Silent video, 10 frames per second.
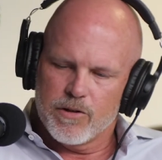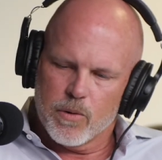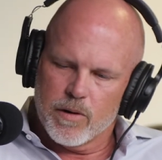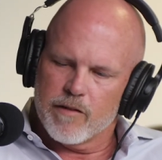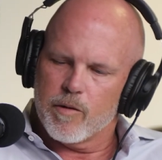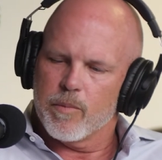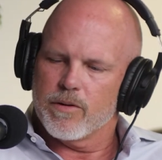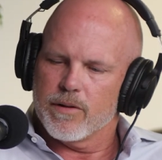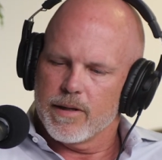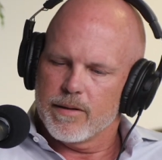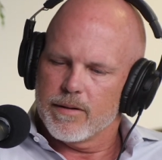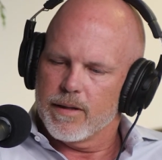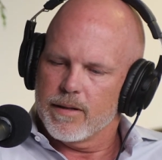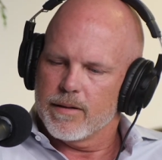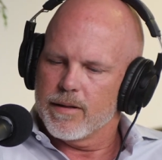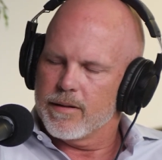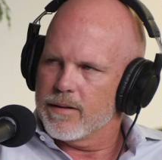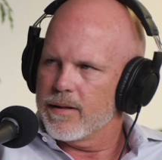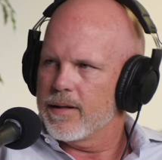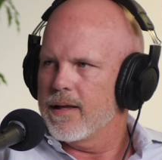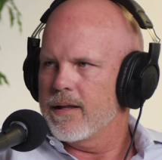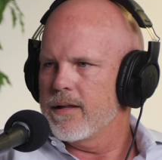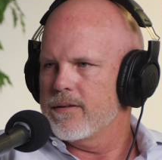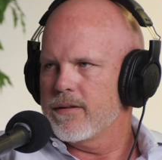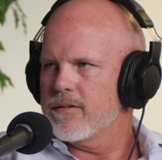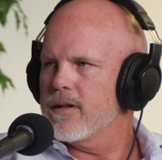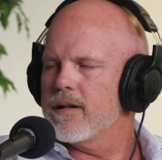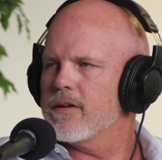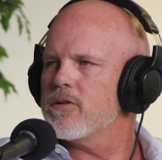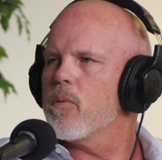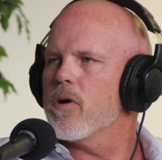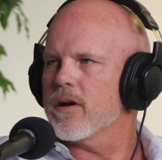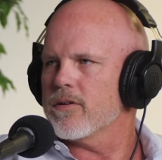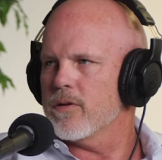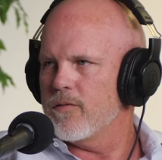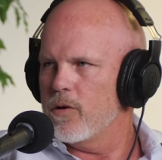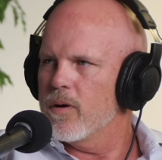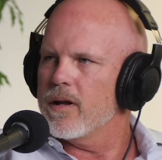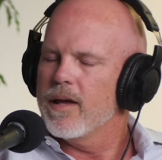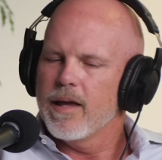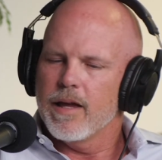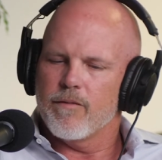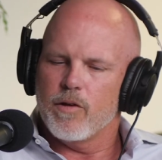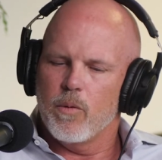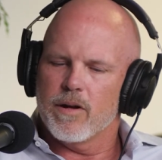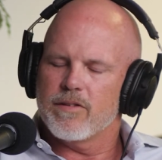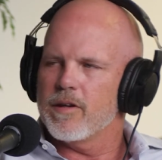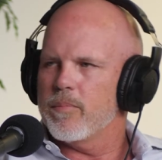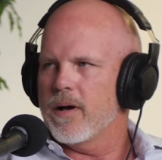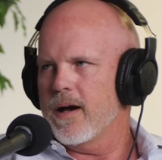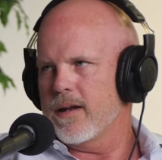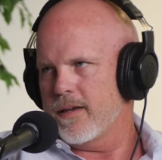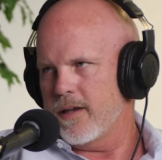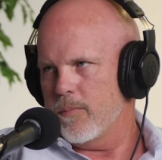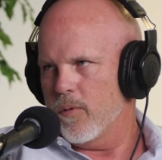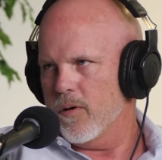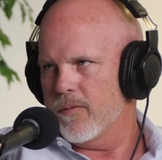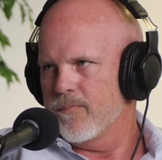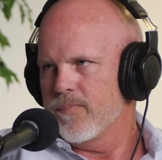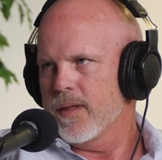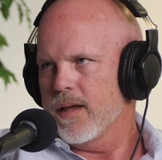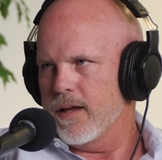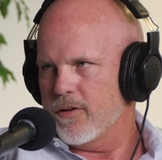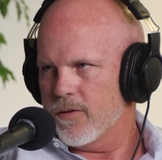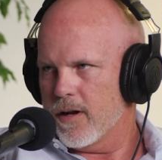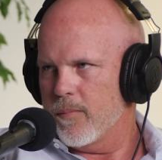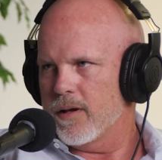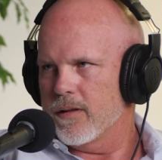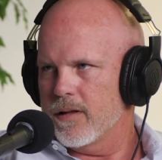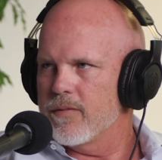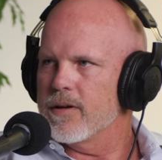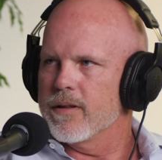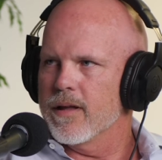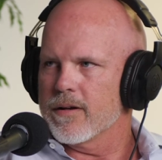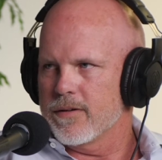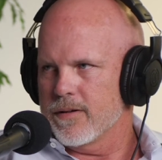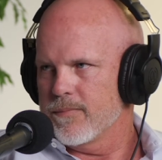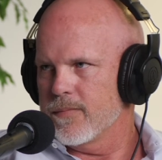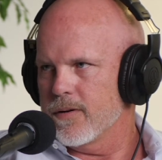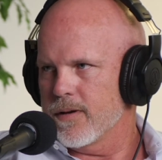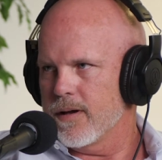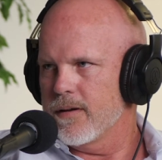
Majority of them are delete. It doesn't work. So if you want to sit behind a keyboard and try to make a living, good luck to you. Okay.